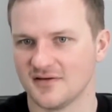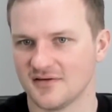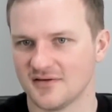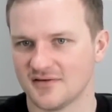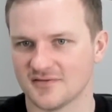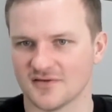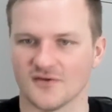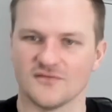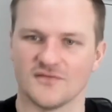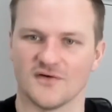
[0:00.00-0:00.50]

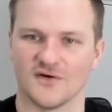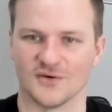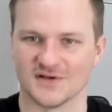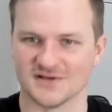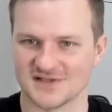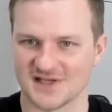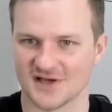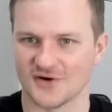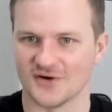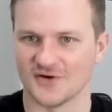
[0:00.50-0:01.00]
so
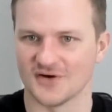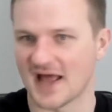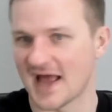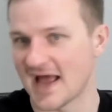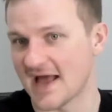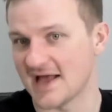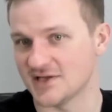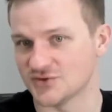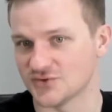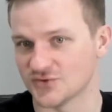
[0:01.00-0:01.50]
focusing on
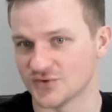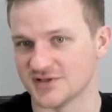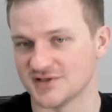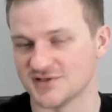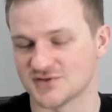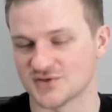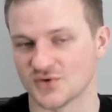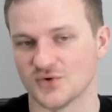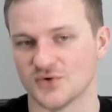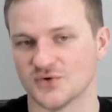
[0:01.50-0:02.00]
Android
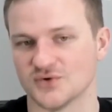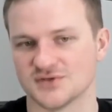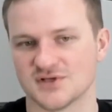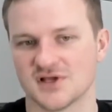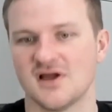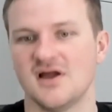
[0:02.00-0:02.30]
stores